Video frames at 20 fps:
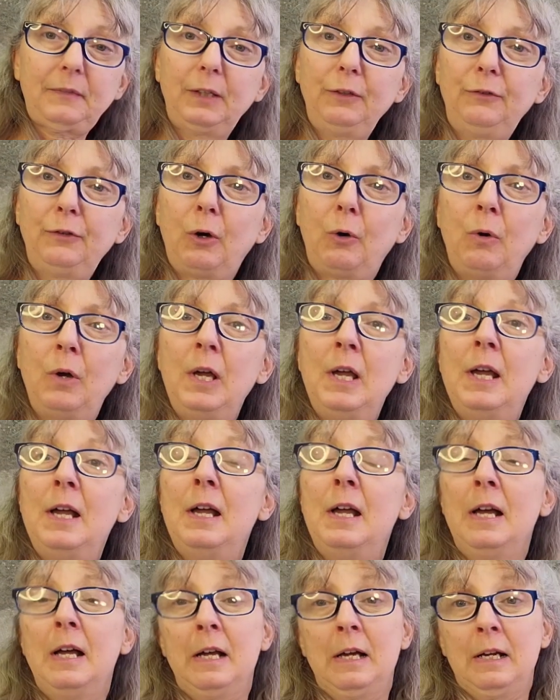So
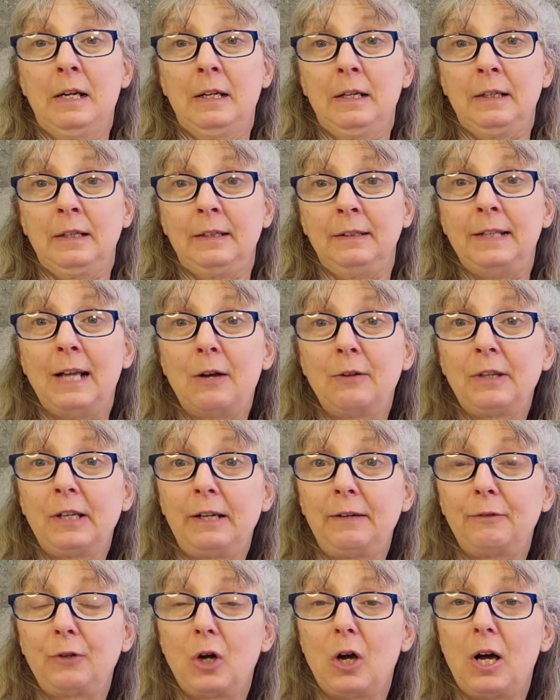now that
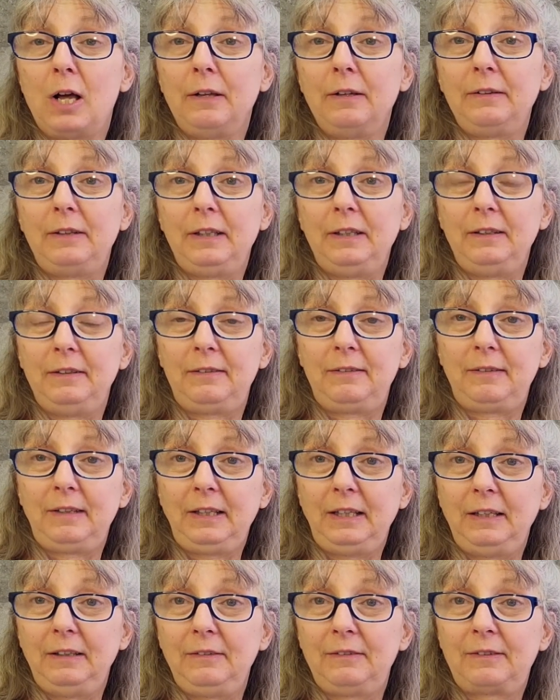I've got the
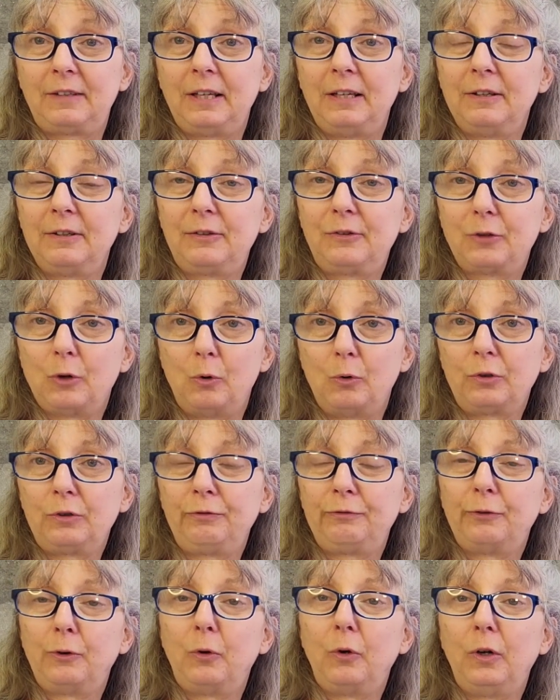seeds soaked
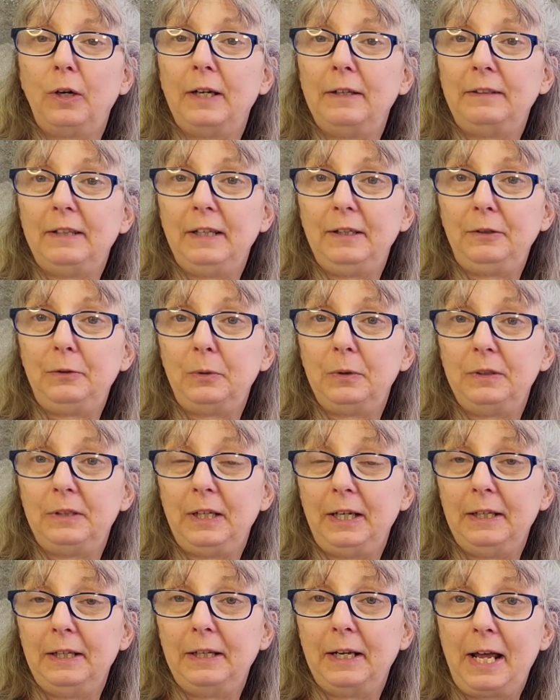for a day to a
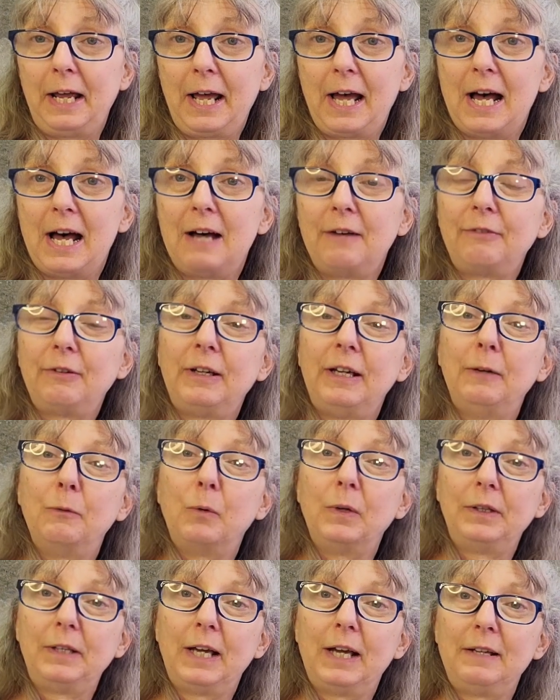day and a half, and
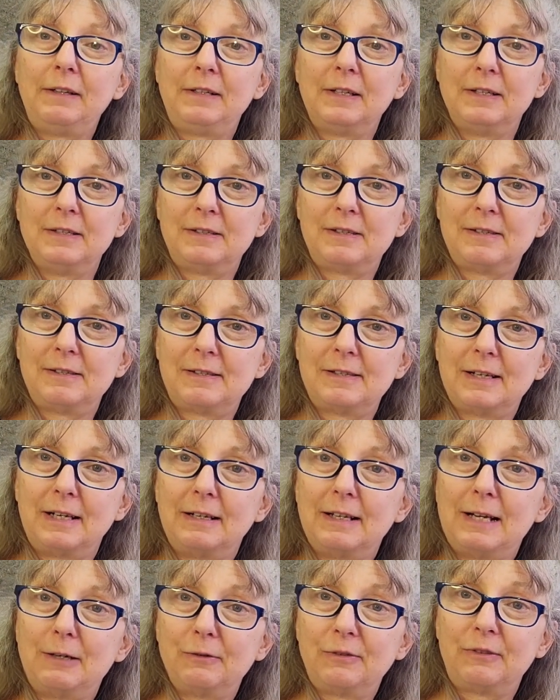what that does is it
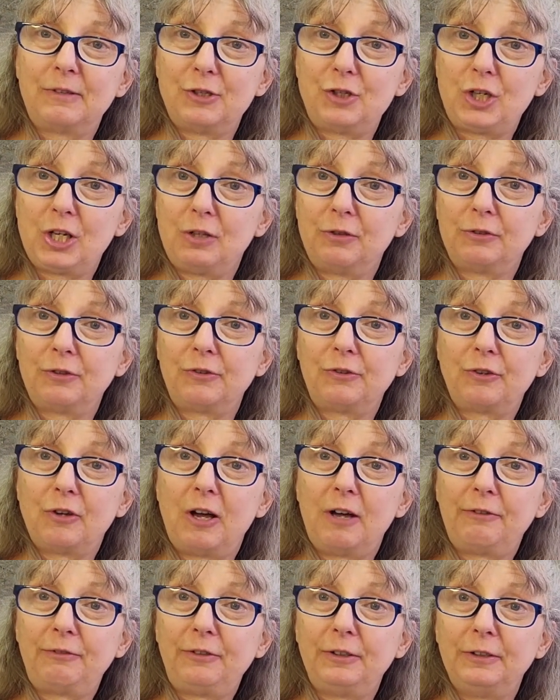allows the shell to
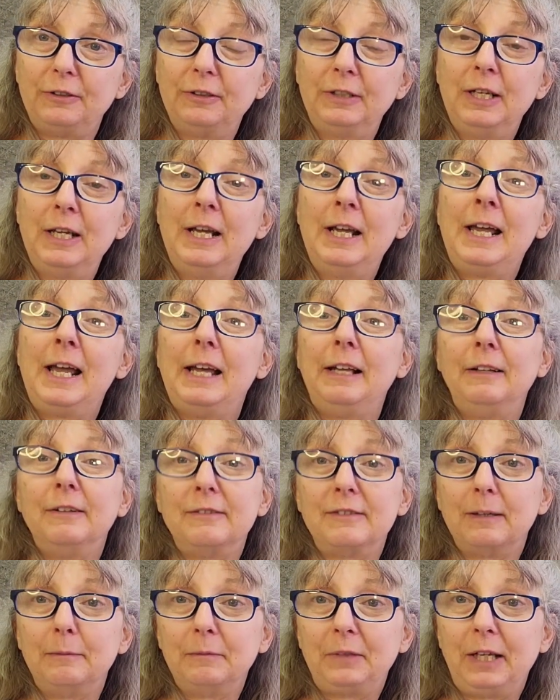soften, and in
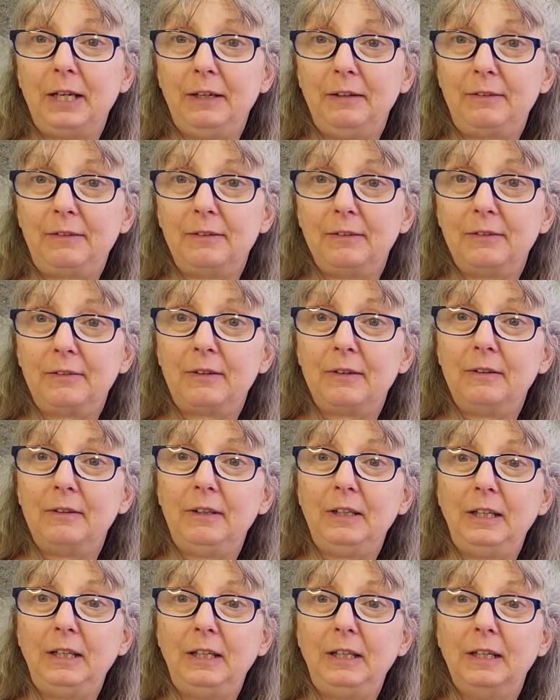some cases
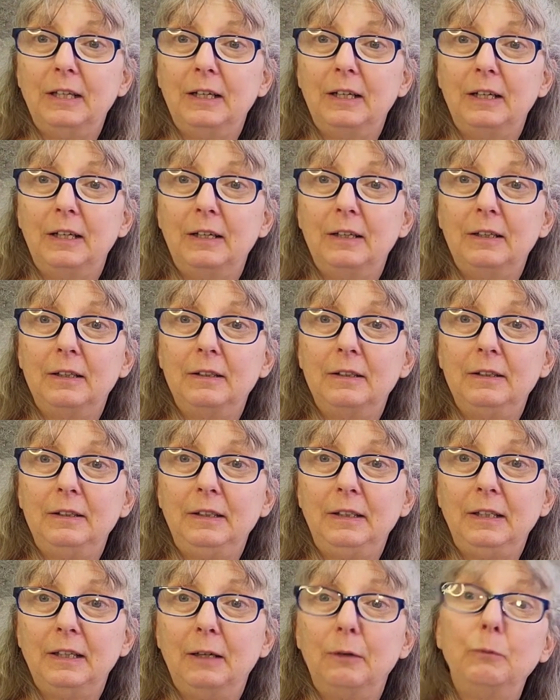the uh,
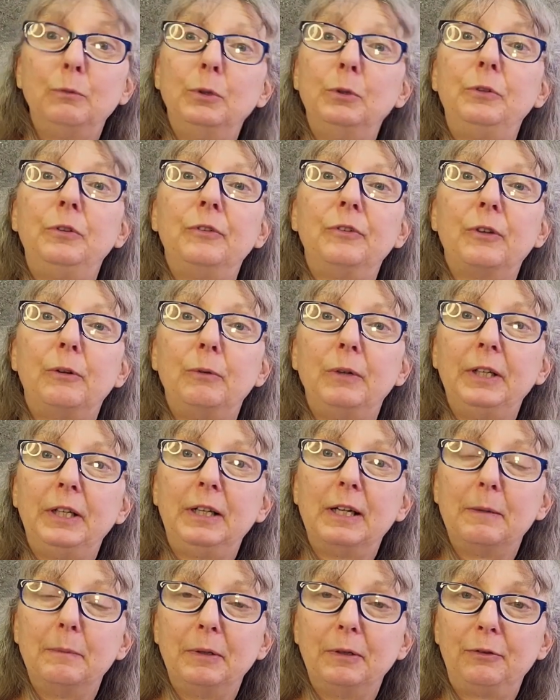the uh, root is already
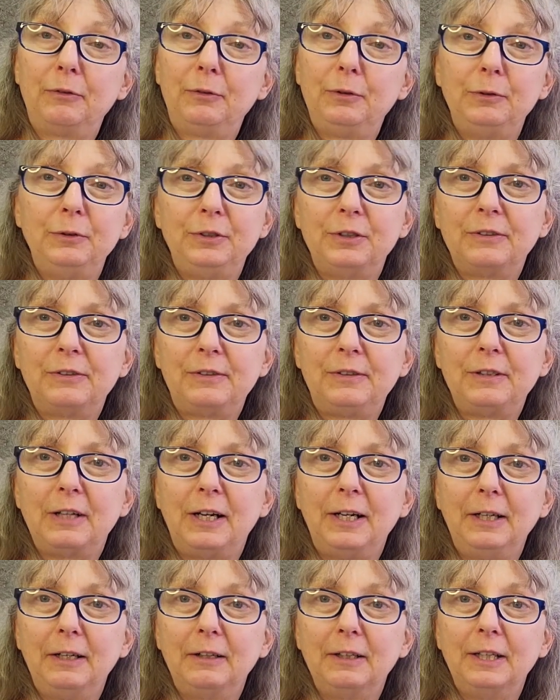coming through just
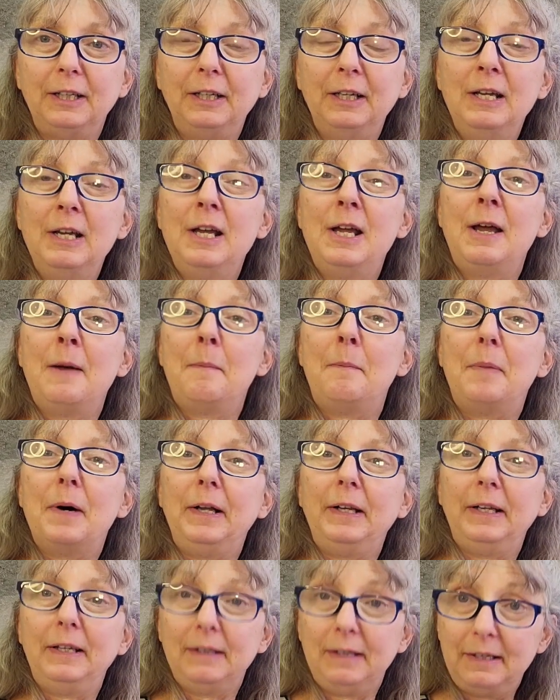tinily,
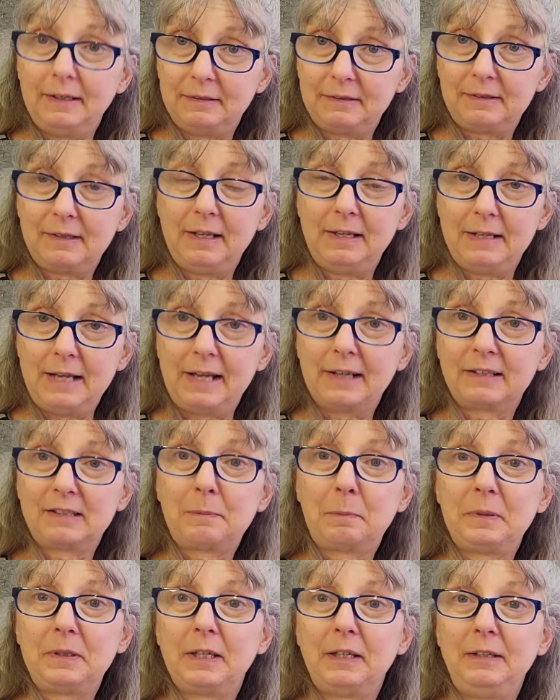but it, it, it
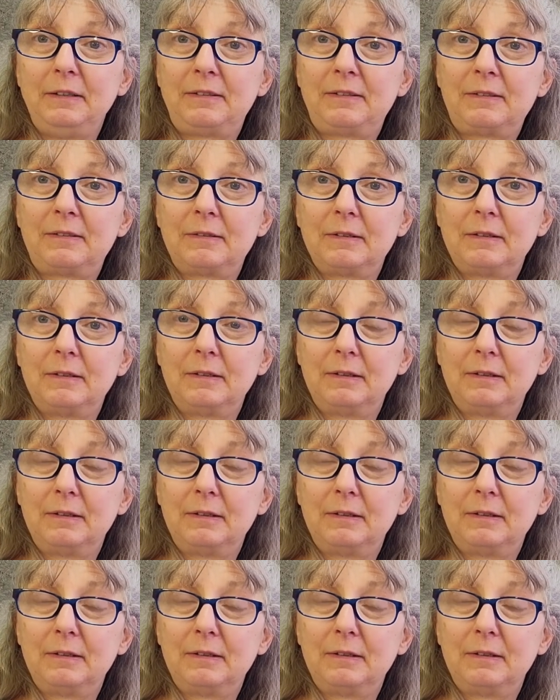expedites